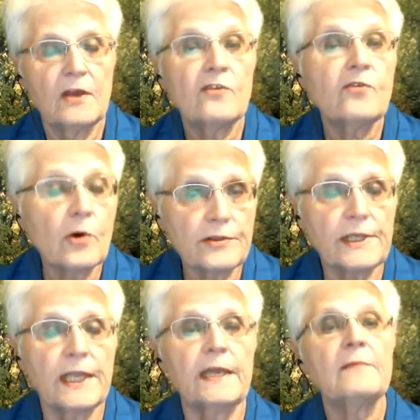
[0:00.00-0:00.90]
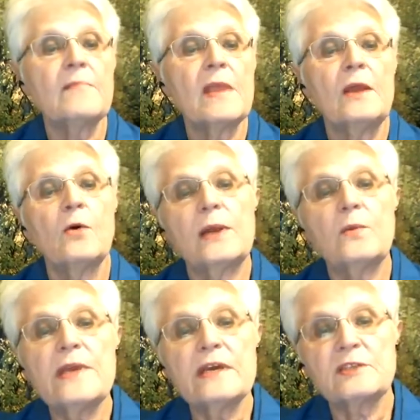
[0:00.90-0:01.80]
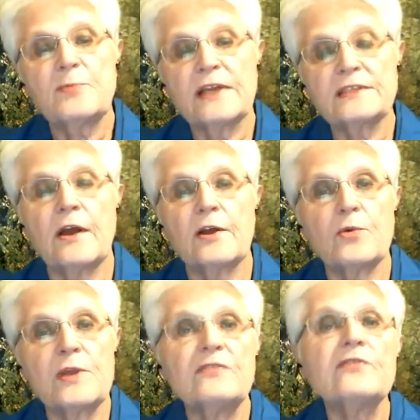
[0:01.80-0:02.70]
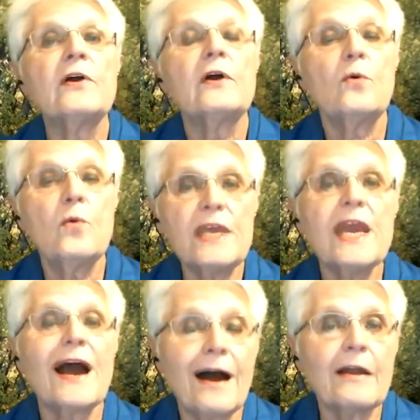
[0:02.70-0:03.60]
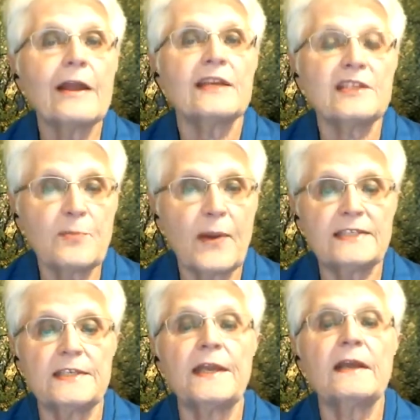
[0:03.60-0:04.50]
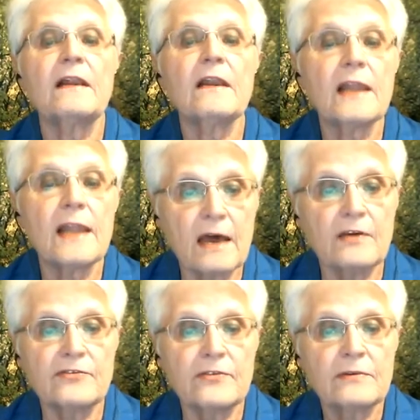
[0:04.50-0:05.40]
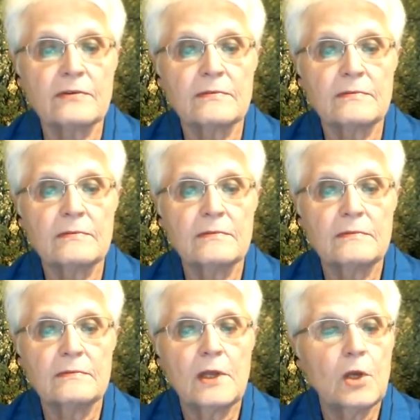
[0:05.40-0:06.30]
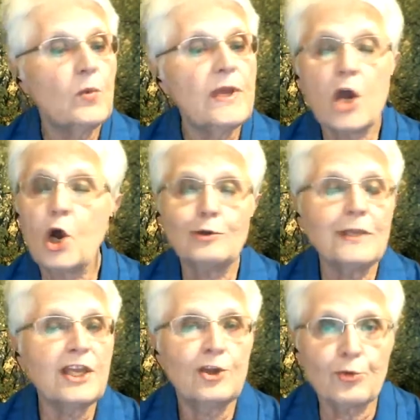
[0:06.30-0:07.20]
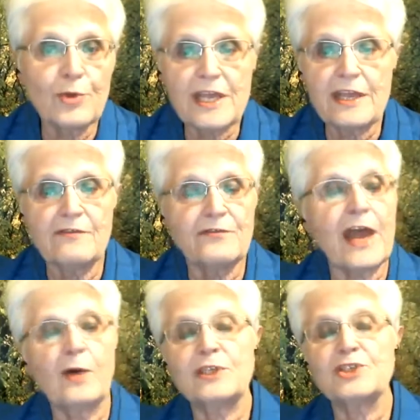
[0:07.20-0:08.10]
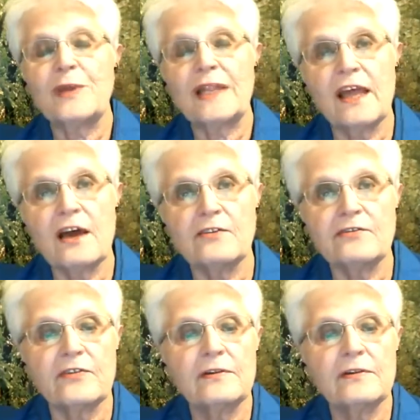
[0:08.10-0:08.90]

Fourthly, when we express our grief, we are expressing love. We only grieve that which we love.